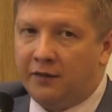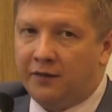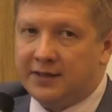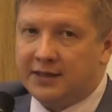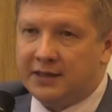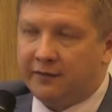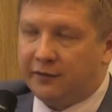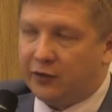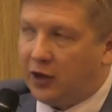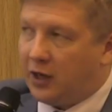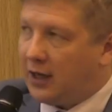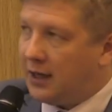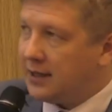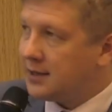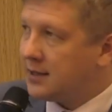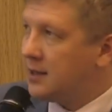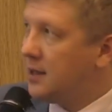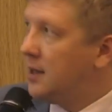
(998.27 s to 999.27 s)
if it's
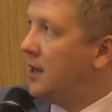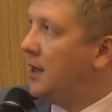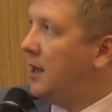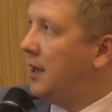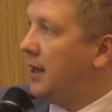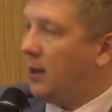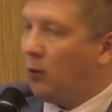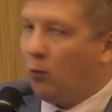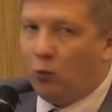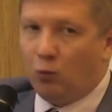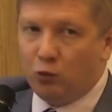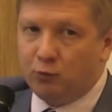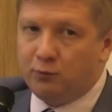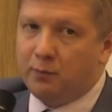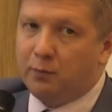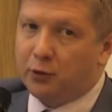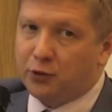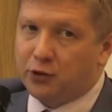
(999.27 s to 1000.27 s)
Naftogaz, would
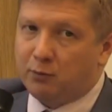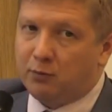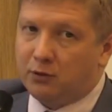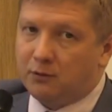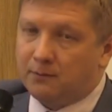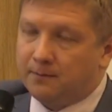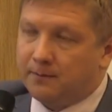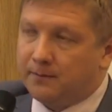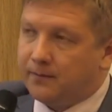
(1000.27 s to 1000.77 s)
be possible.